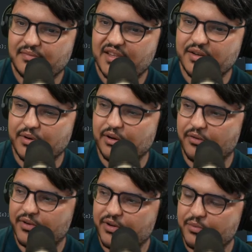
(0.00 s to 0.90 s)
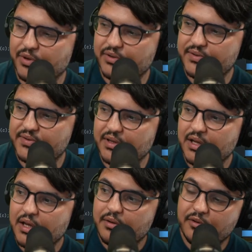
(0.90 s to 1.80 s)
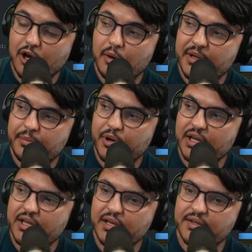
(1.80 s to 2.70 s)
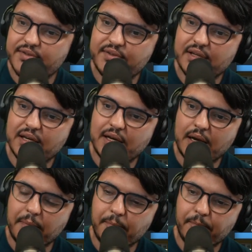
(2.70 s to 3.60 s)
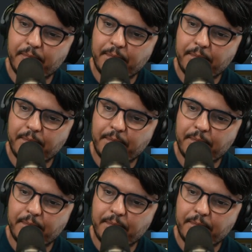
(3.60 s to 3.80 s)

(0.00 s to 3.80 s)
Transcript: Someone offered you bots? No, but the point is, you